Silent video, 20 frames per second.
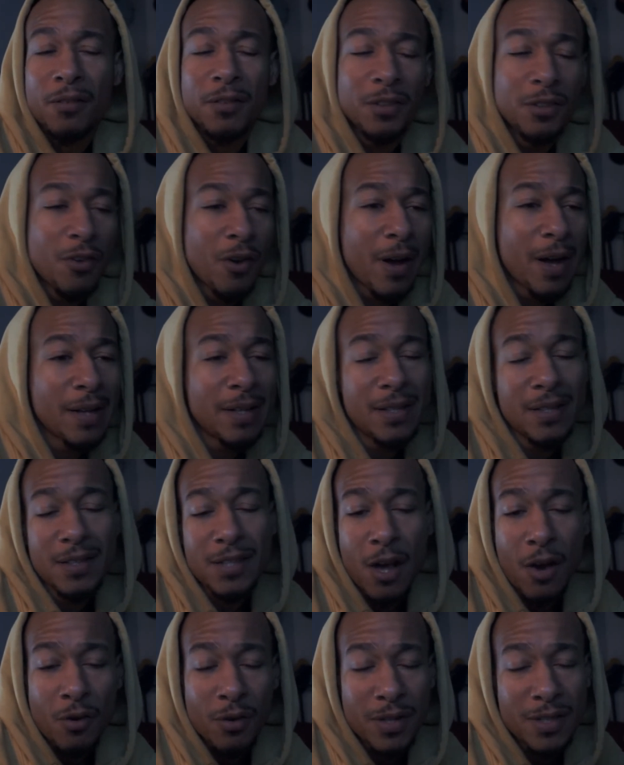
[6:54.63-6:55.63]
you know how he
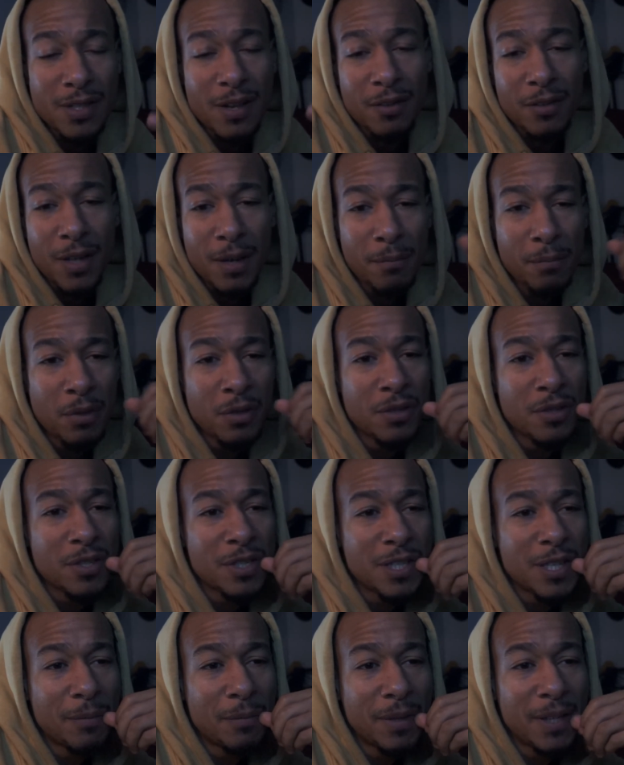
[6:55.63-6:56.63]
talk that
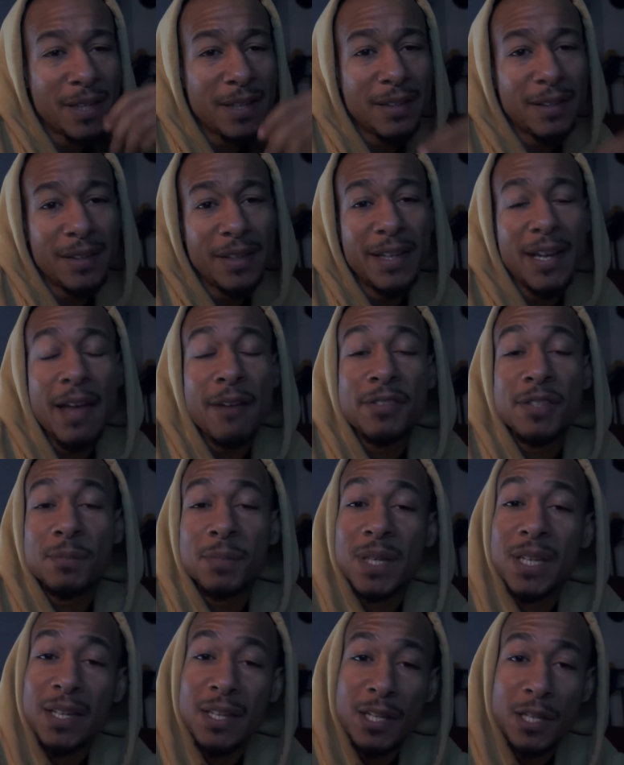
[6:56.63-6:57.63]
bullshit, but he left some
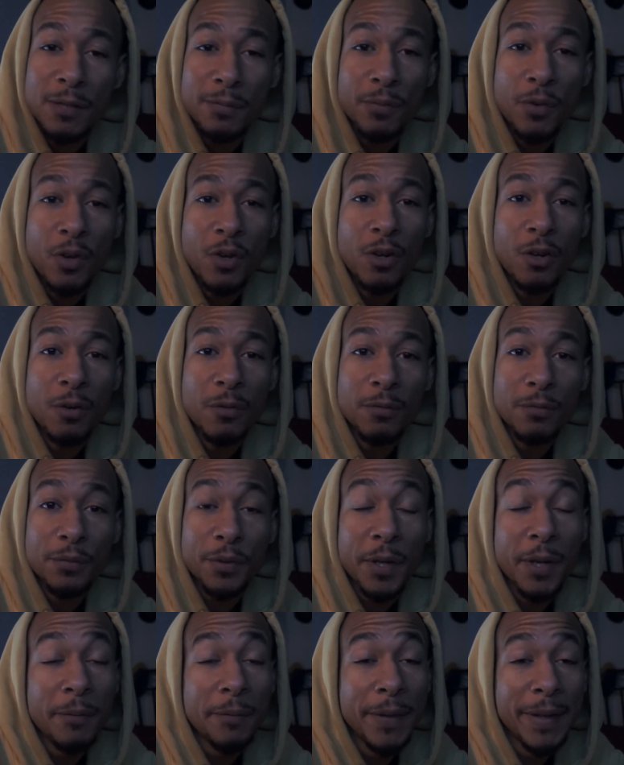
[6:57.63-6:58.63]
keys for
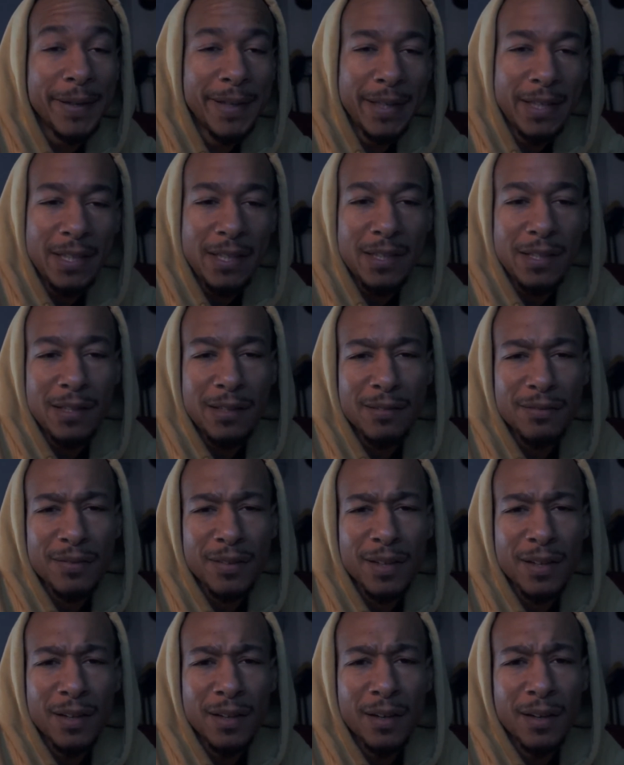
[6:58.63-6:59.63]
him to leave.
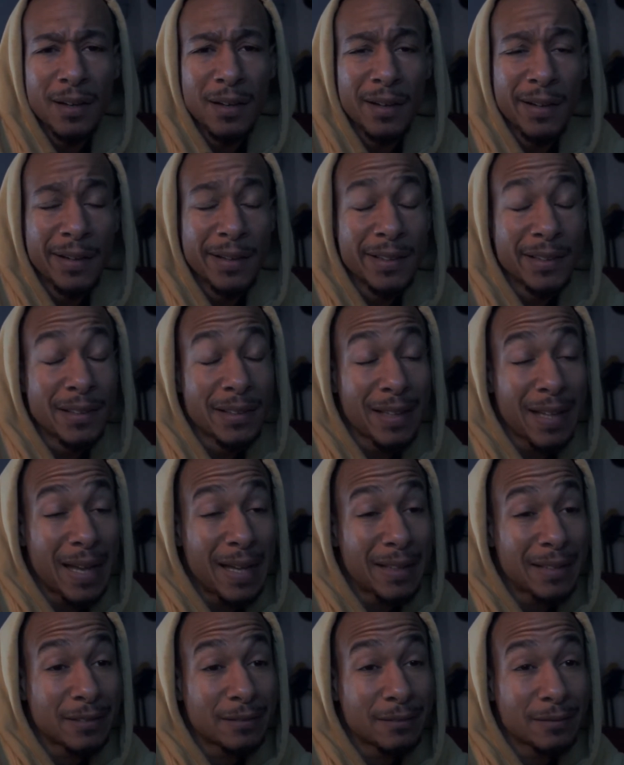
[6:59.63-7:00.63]

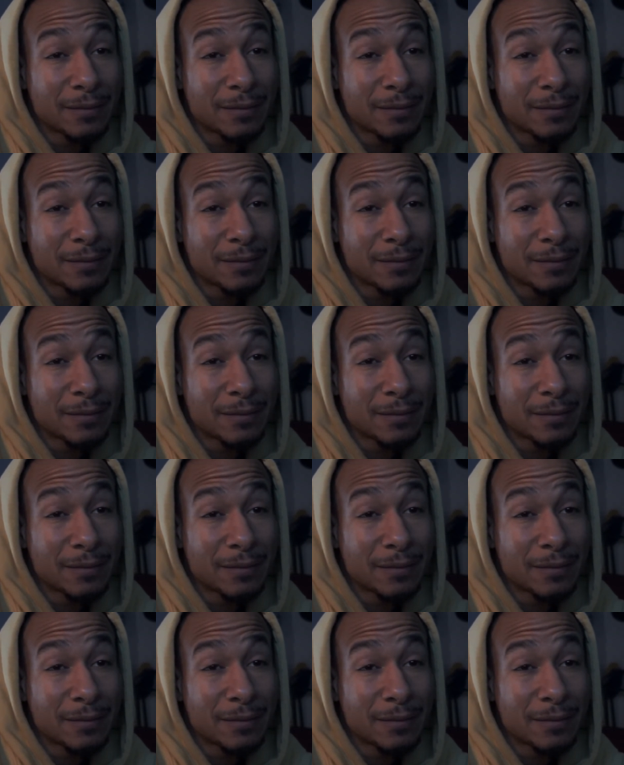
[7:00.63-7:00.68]
Like,